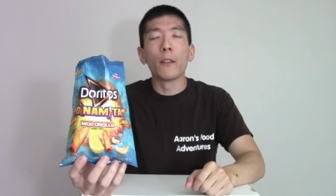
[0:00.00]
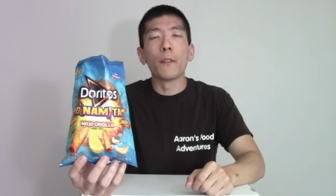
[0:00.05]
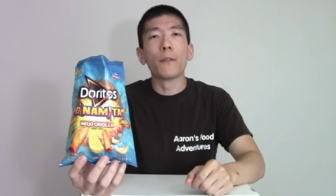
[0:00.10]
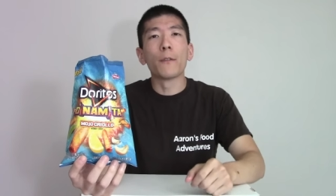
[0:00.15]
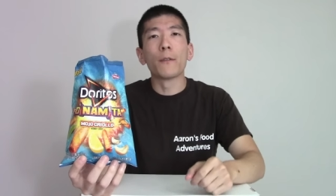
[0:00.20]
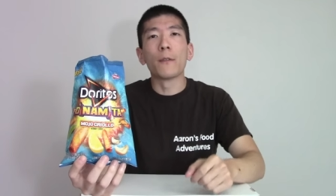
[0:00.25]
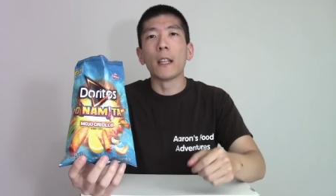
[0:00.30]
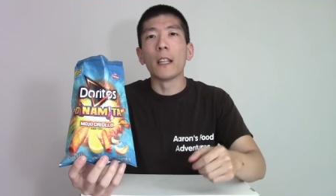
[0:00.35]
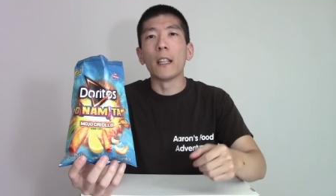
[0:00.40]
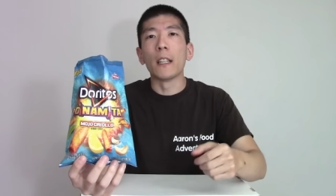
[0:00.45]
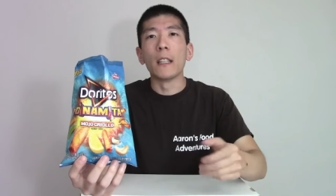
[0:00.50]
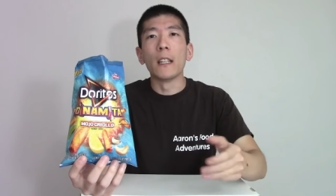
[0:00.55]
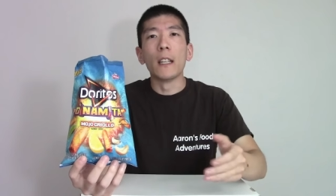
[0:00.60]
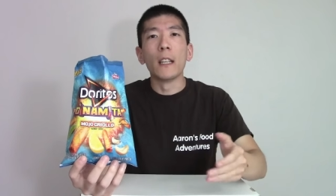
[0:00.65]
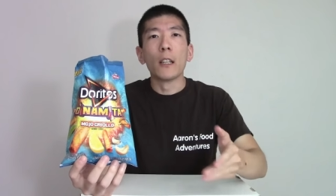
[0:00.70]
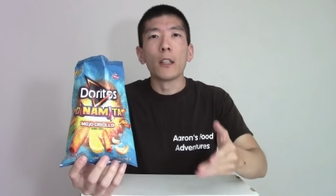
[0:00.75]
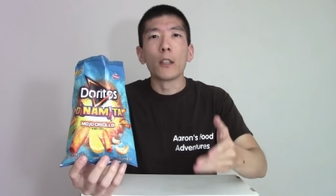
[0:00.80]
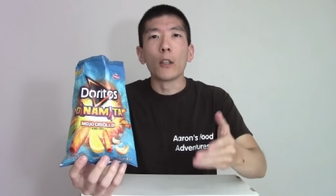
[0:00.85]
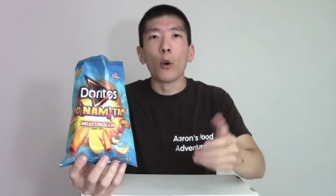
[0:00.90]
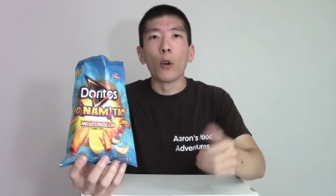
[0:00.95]
if they
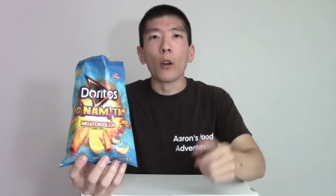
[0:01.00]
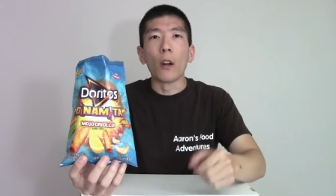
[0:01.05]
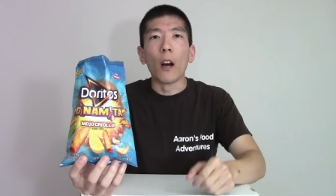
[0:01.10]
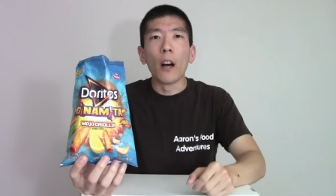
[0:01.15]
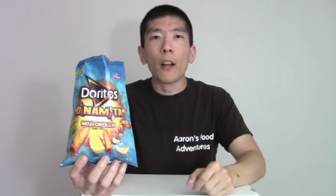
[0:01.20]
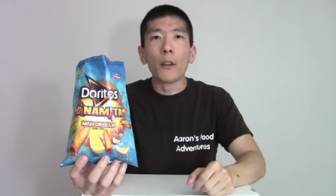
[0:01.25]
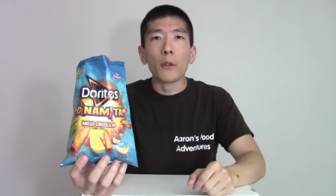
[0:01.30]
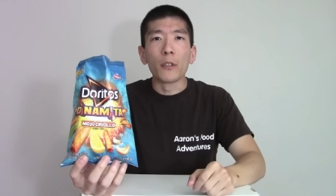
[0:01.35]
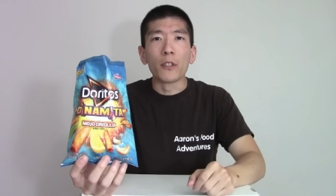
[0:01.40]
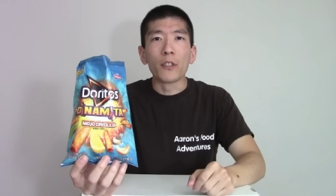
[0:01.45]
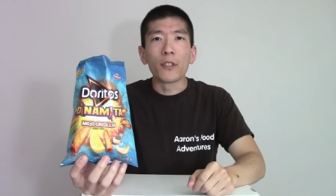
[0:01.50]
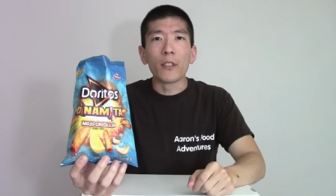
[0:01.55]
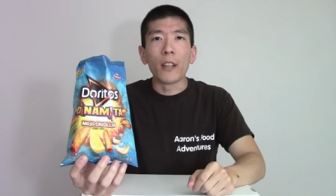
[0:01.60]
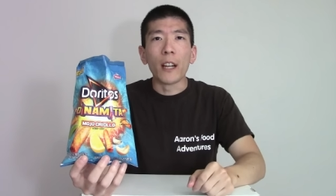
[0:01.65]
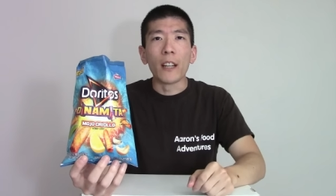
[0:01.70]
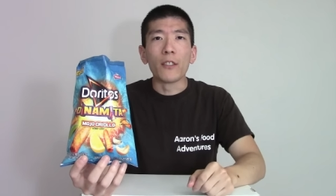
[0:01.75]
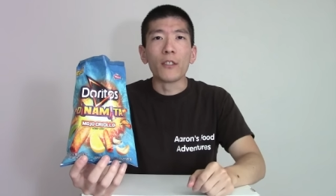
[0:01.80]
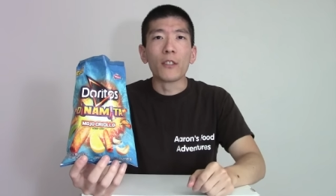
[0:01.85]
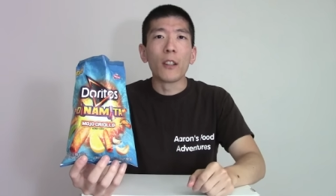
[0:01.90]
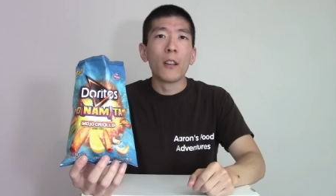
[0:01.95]
go to other
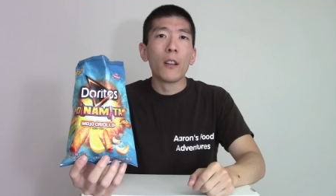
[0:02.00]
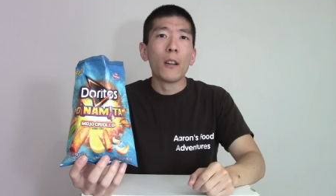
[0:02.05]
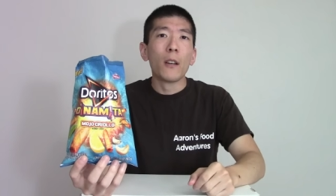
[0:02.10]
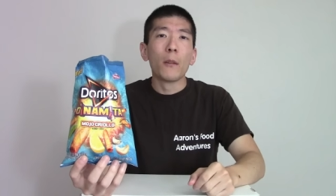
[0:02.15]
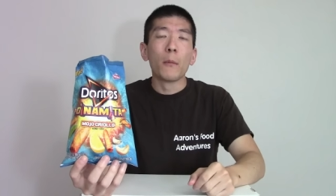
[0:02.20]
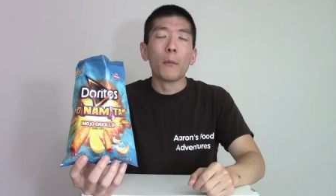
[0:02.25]
states,